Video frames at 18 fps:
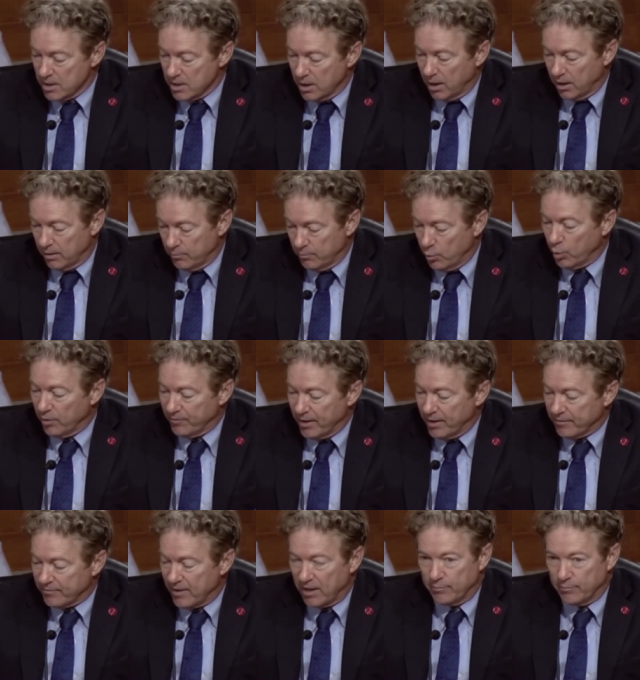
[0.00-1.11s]
uh, more of that
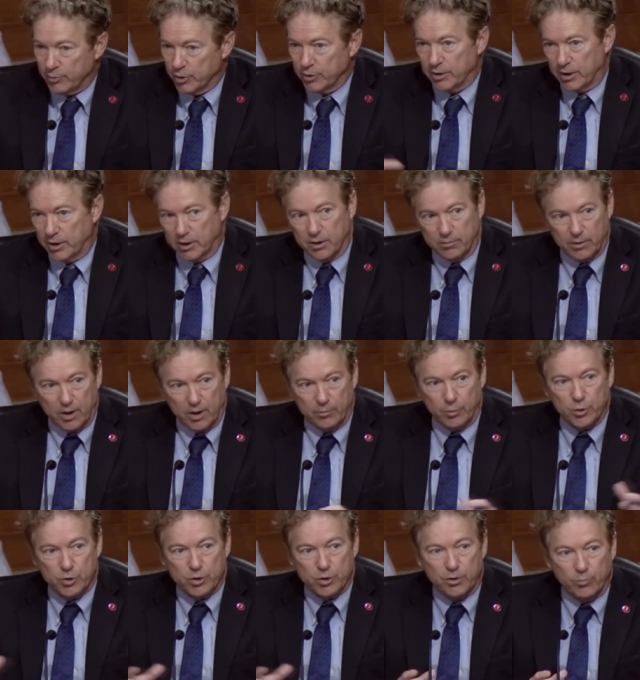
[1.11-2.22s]
five billion and, and
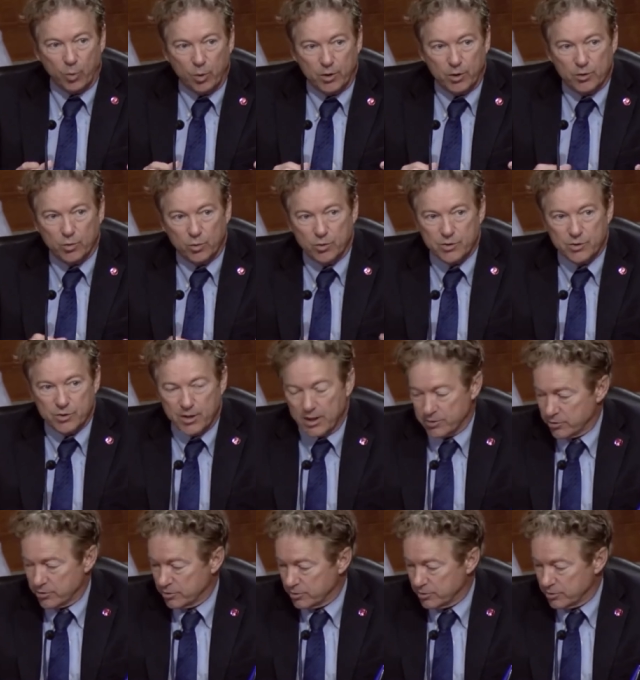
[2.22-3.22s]
push it more towards national